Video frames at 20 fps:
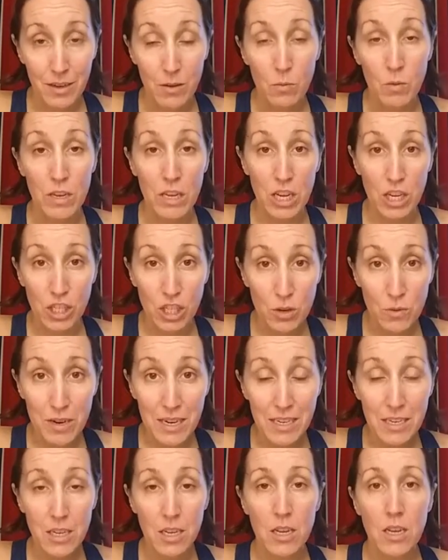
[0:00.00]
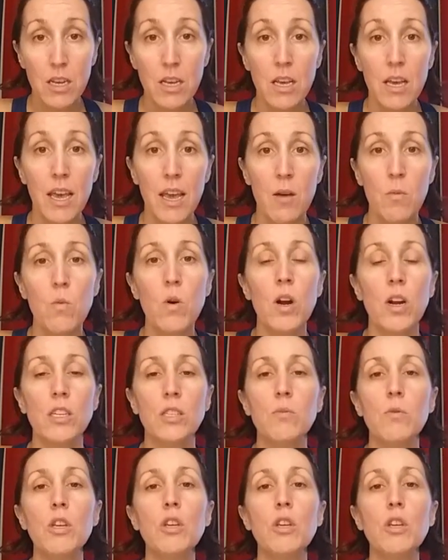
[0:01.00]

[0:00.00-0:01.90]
When you do it, it works.